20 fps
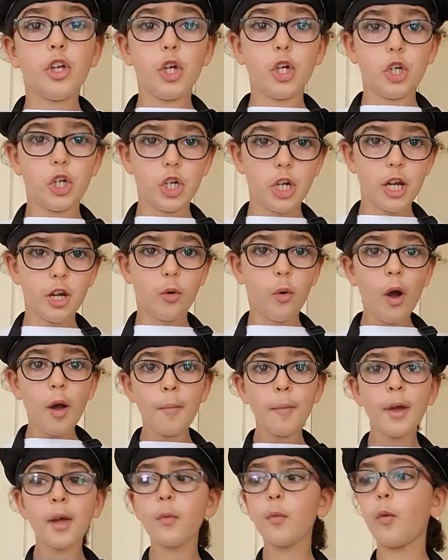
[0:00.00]
your
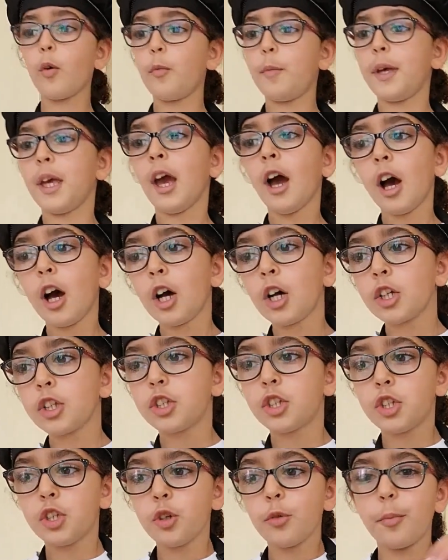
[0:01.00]
equipment will be
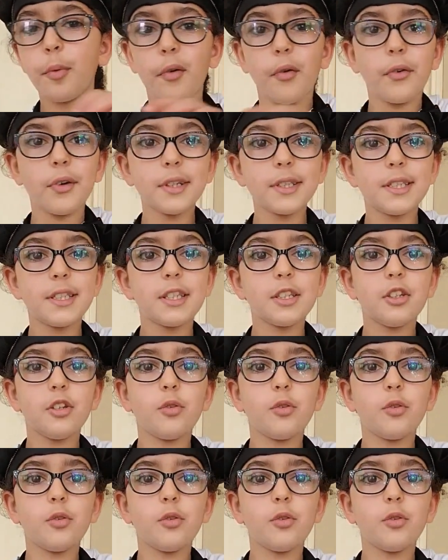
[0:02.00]
2 bowls.